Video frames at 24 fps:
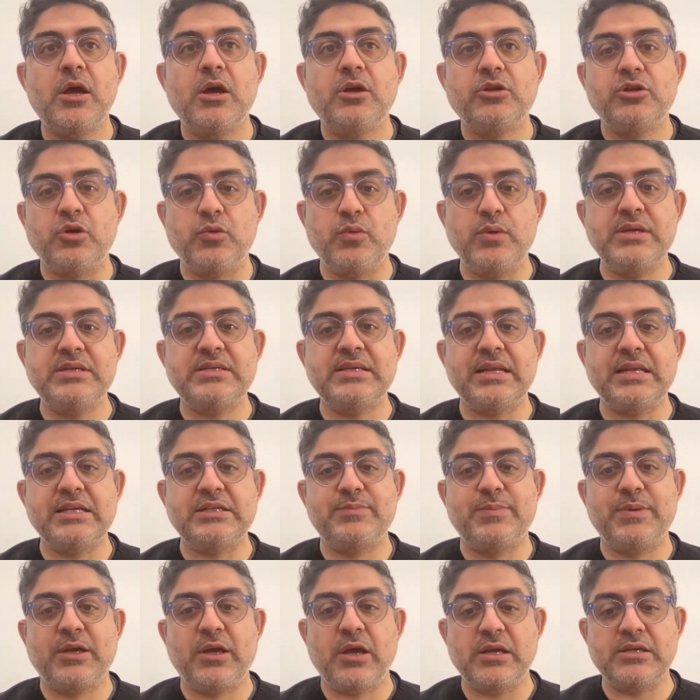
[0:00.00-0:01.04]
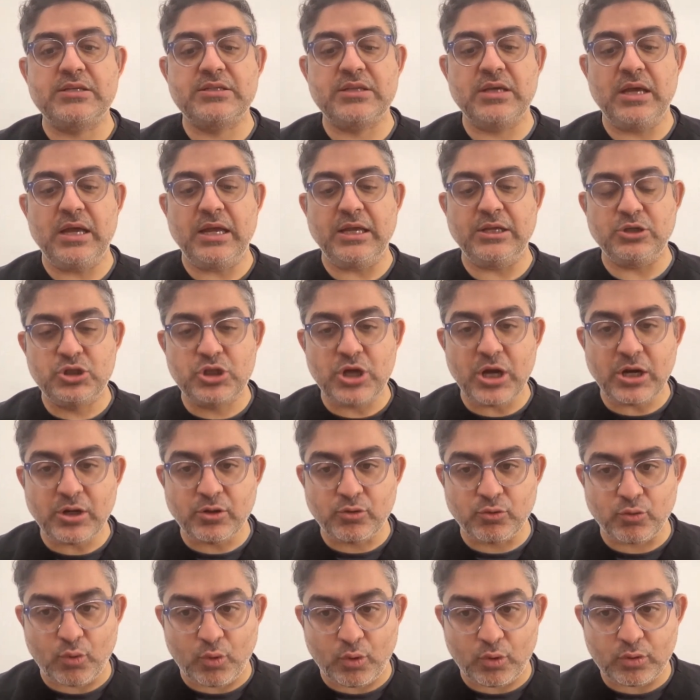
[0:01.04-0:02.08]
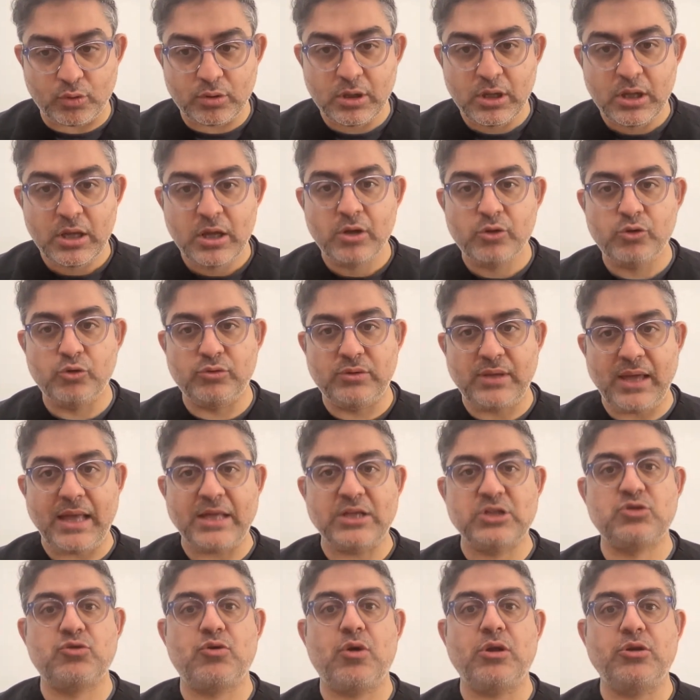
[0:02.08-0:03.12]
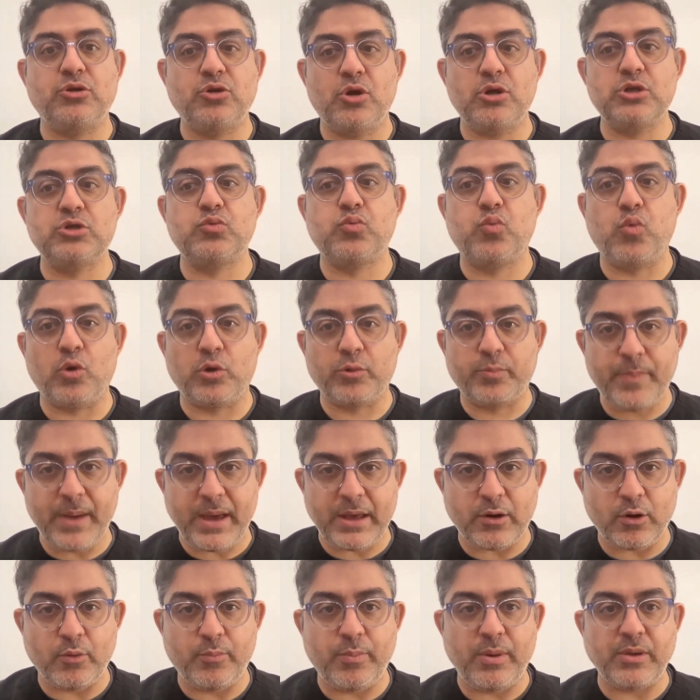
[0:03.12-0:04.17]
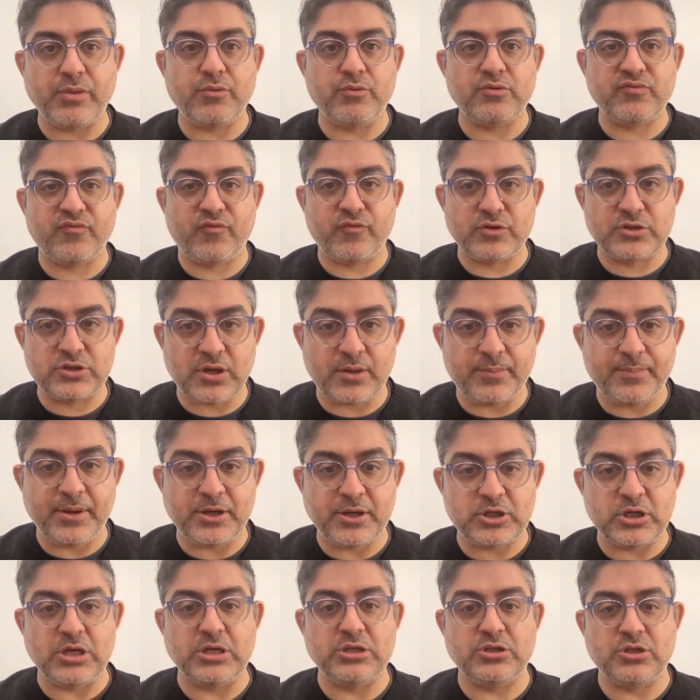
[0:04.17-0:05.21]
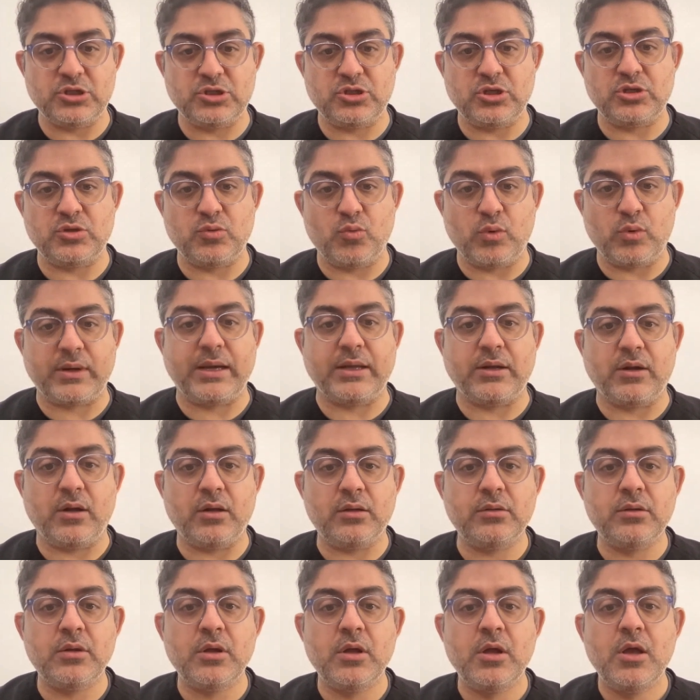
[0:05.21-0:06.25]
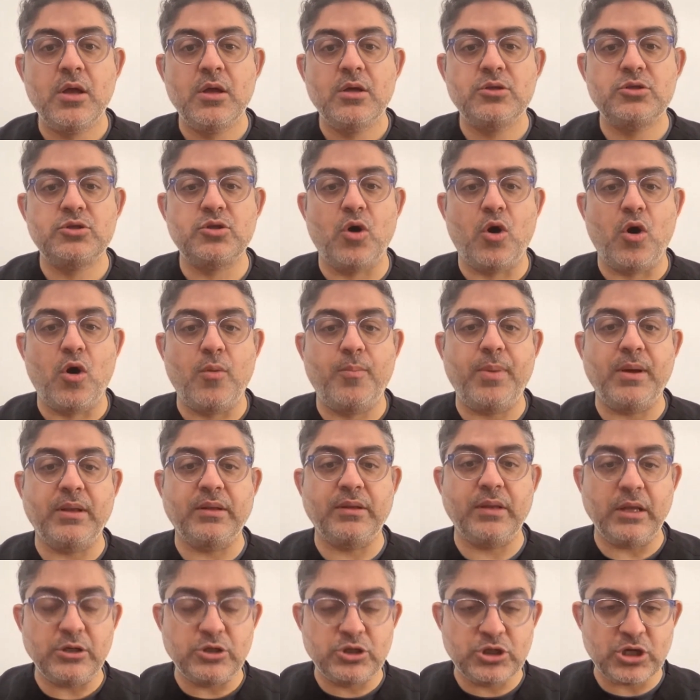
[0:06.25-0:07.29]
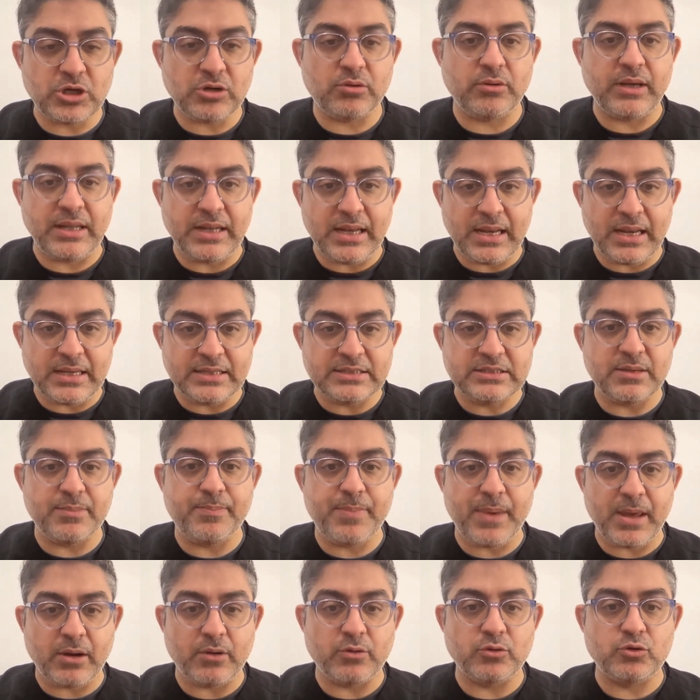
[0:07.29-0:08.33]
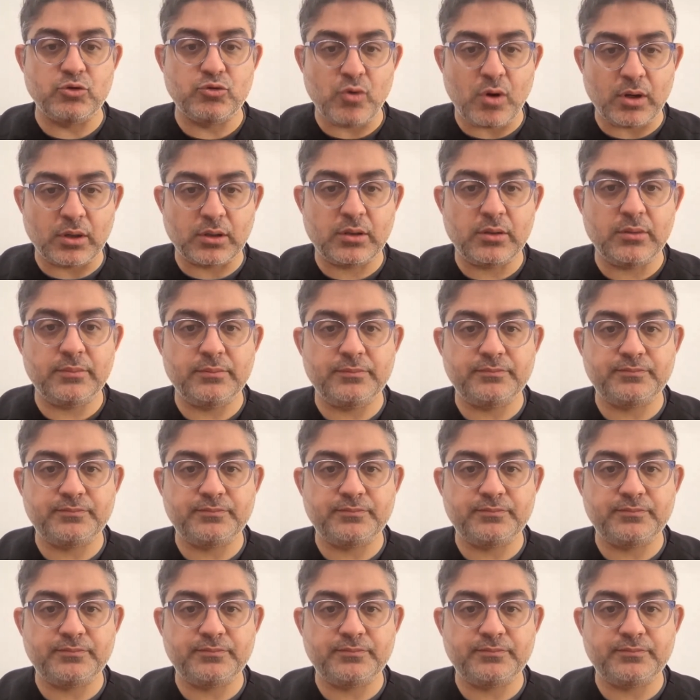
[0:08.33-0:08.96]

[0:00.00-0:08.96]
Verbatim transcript: The reason is because in general, dutasteride does work better, but for some patients it just doesn't work at all. So, but in general, it is a better drug.